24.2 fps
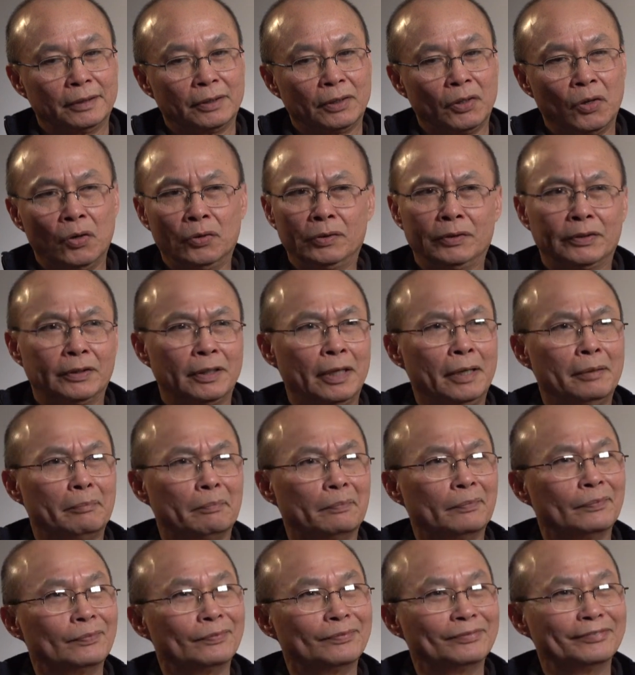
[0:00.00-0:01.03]
Couldn't sleep.
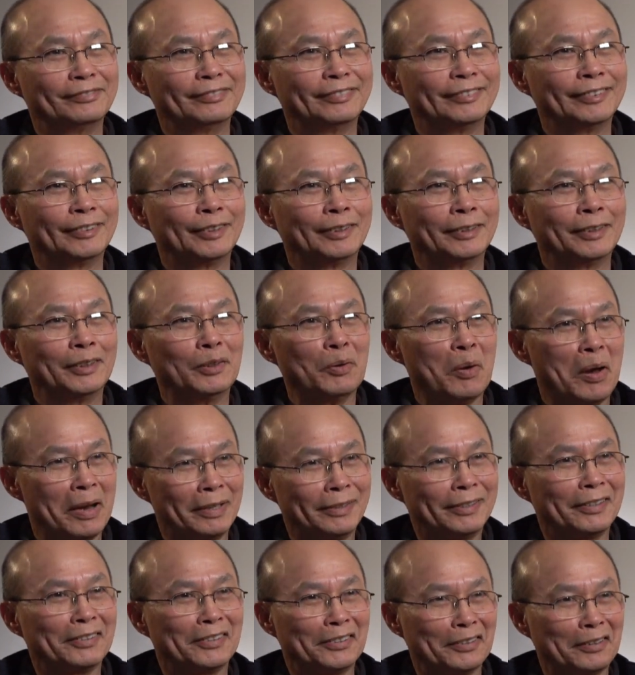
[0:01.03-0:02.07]
You're
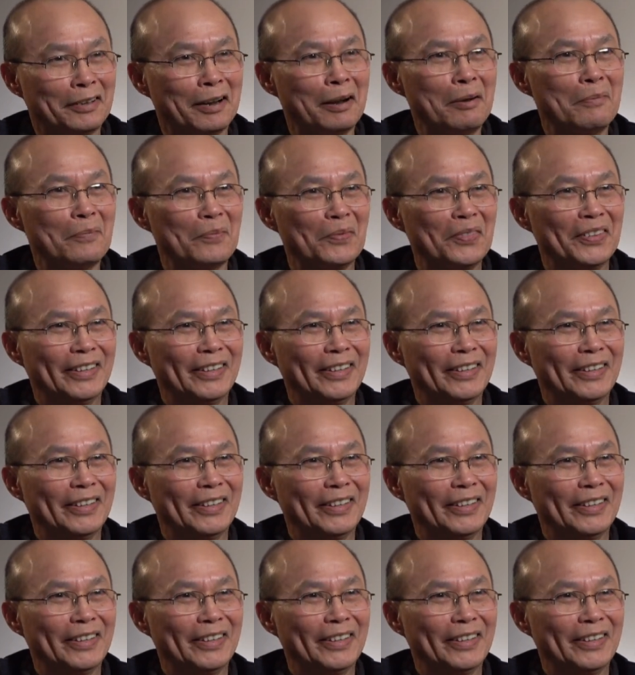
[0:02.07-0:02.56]
anxious to come.